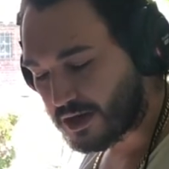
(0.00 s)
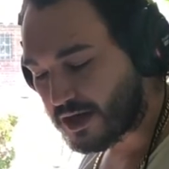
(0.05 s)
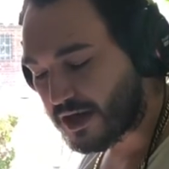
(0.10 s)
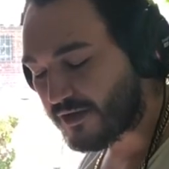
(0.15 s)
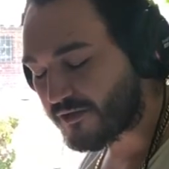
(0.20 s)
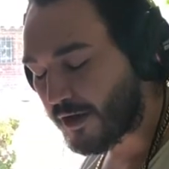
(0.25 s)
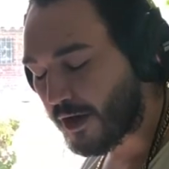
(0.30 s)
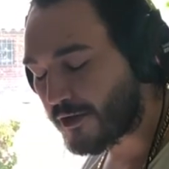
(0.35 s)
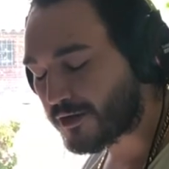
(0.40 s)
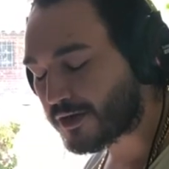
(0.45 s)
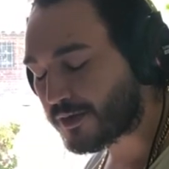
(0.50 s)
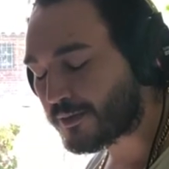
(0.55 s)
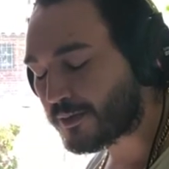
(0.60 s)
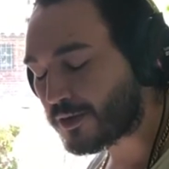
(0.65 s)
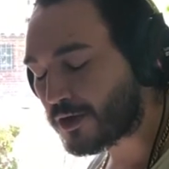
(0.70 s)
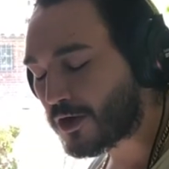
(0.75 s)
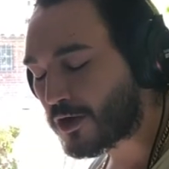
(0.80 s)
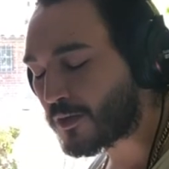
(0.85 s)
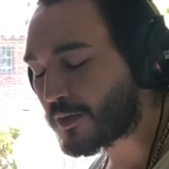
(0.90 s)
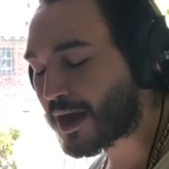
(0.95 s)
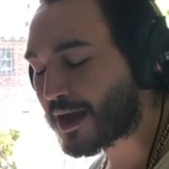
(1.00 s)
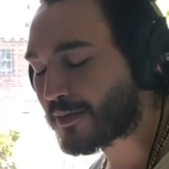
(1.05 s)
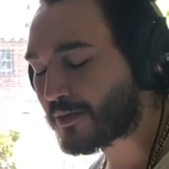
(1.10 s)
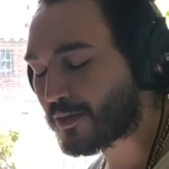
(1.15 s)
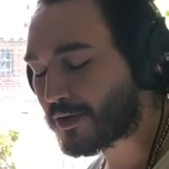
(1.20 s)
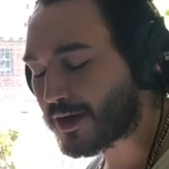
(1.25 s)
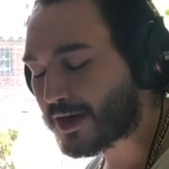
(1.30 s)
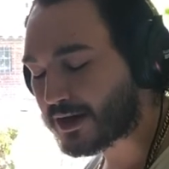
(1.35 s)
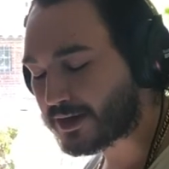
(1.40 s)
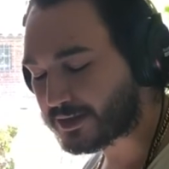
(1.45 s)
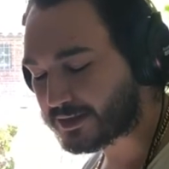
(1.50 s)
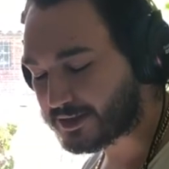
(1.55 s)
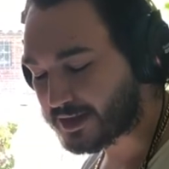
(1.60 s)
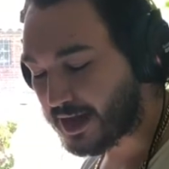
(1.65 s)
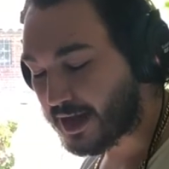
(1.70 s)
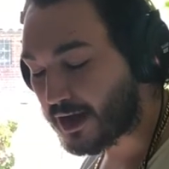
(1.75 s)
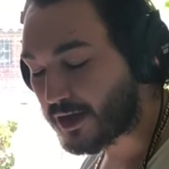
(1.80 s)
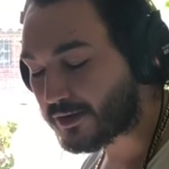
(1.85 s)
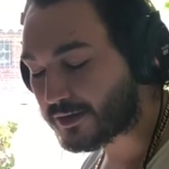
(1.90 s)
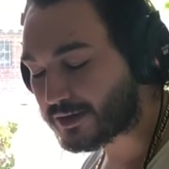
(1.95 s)
If I were to blow my brains
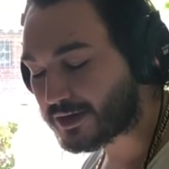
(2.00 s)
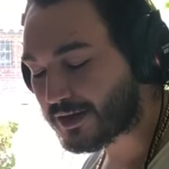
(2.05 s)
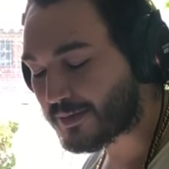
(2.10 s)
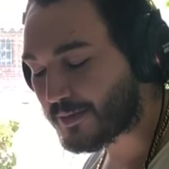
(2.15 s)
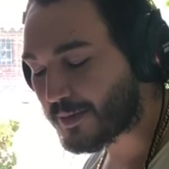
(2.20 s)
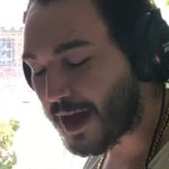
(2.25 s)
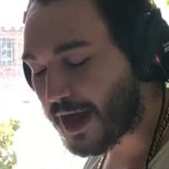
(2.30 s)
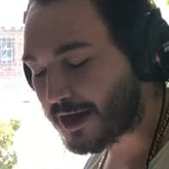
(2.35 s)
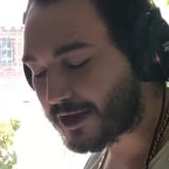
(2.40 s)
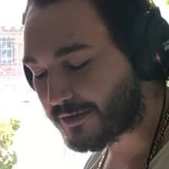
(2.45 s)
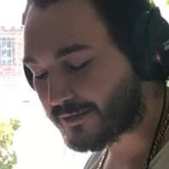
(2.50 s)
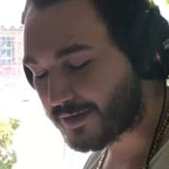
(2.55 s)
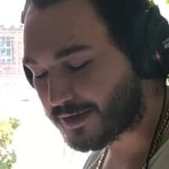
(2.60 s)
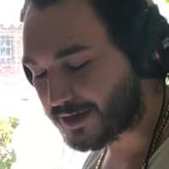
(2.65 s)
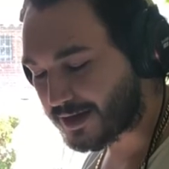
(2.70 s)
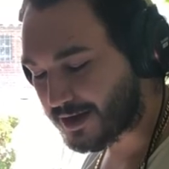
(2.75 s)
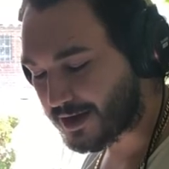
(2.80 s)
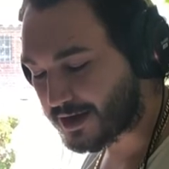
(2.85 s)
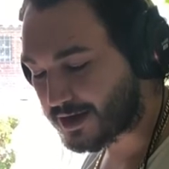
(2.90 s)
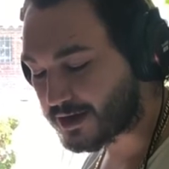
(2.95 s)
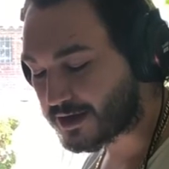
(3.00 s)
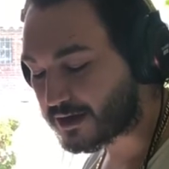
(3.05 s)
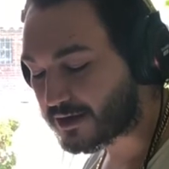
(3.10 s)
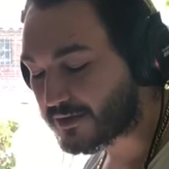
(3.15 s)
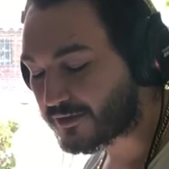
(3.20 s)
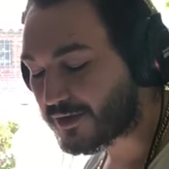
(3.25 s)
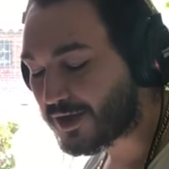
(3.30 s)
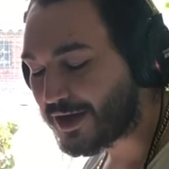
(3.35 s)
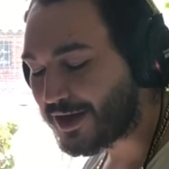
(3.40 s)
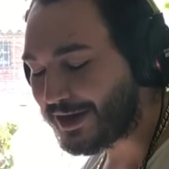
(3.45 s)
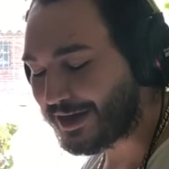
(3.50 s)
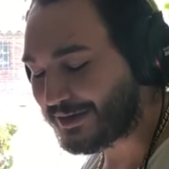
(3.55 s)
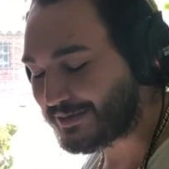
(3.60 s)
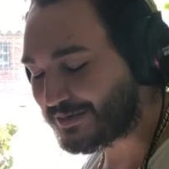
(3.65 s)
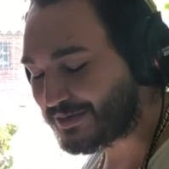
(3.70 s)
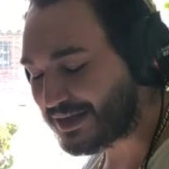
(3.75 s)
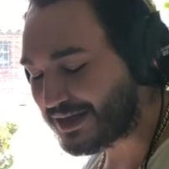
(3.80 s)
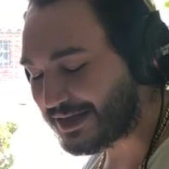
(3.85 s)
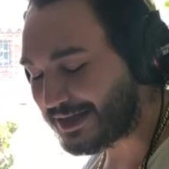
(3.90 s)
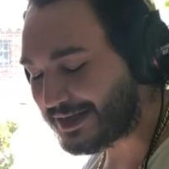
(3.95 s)
out in the back of a cave
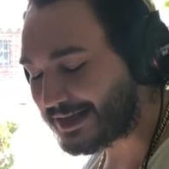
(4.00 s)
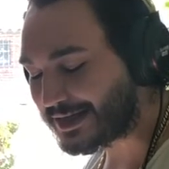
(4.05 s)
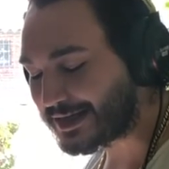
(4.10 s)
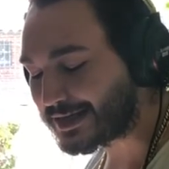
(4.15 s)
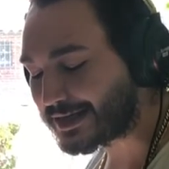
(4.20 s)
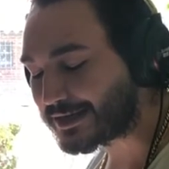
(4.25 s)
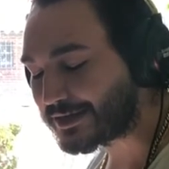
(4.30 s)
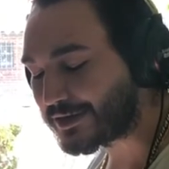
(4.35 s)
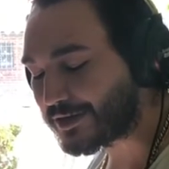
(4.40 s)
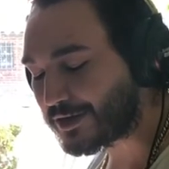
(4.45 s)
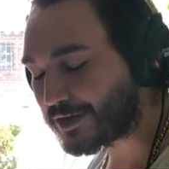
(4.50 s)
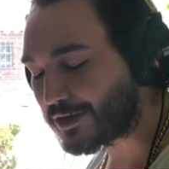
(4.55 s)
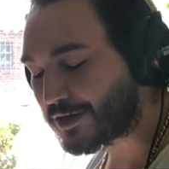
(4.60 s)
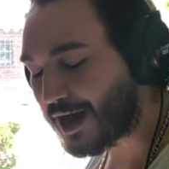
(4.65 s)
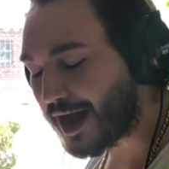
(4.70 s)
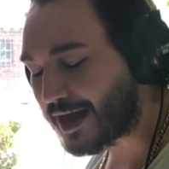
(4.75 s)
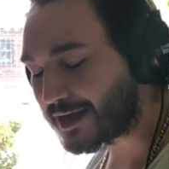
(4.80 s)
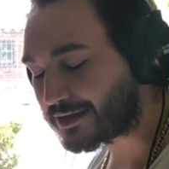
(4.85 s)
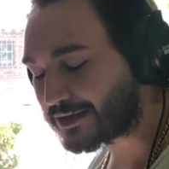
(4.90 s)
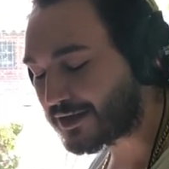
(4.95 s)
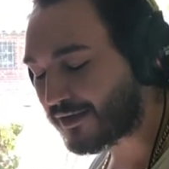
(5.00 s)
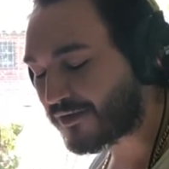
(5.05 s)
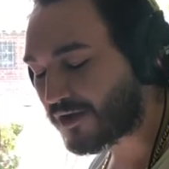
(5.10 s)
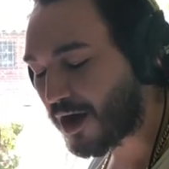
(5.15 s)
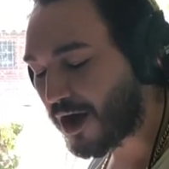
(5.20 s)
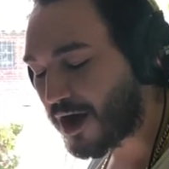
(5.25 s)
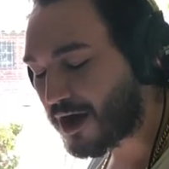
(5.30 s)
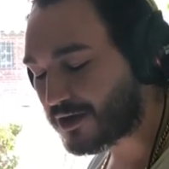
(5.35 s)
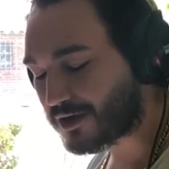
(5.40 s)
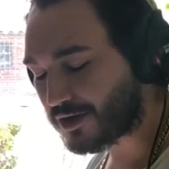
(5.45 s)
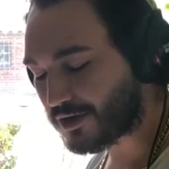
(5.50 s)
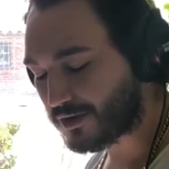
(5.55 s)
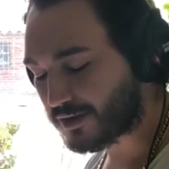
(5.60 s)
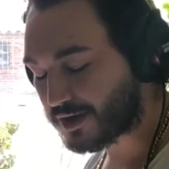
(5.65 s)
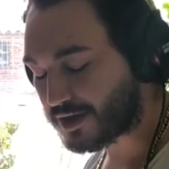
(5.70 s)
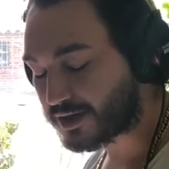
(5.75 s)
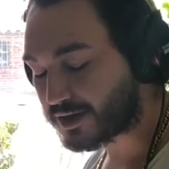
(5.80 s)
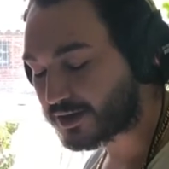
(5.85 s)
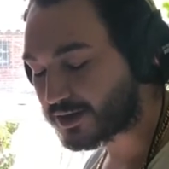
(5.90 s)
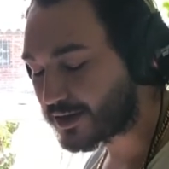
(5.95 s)
and bleed into the cracks of
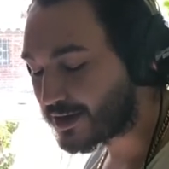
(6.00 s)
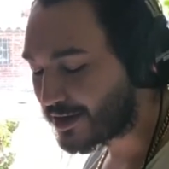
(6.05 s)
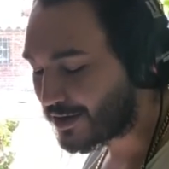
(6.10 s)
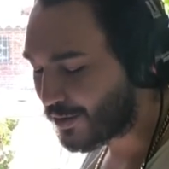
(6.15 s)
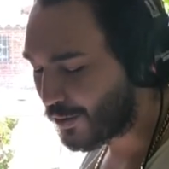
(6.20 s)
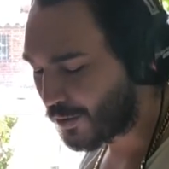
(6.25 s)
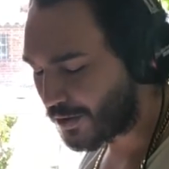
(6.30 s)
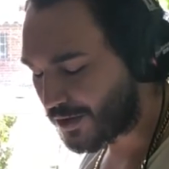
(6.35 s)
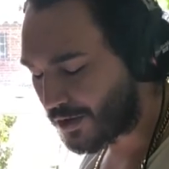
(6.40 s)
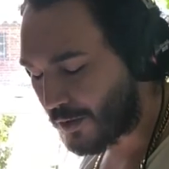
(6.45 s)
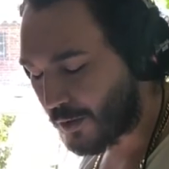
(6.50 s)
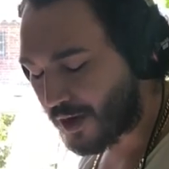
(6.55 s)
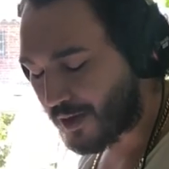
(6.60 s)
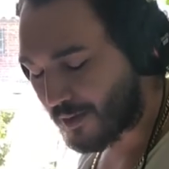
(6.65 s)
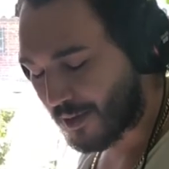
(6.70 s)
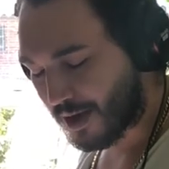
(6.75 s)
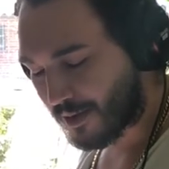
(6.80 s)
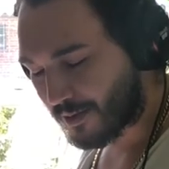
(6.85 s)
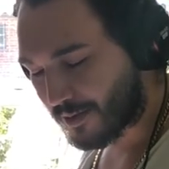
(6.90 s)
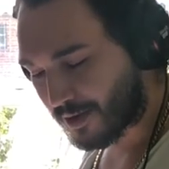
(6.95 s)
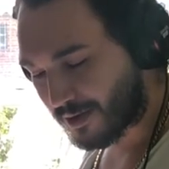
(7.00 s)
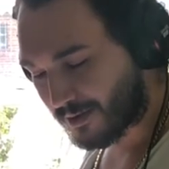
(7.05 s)
concrete, will you remember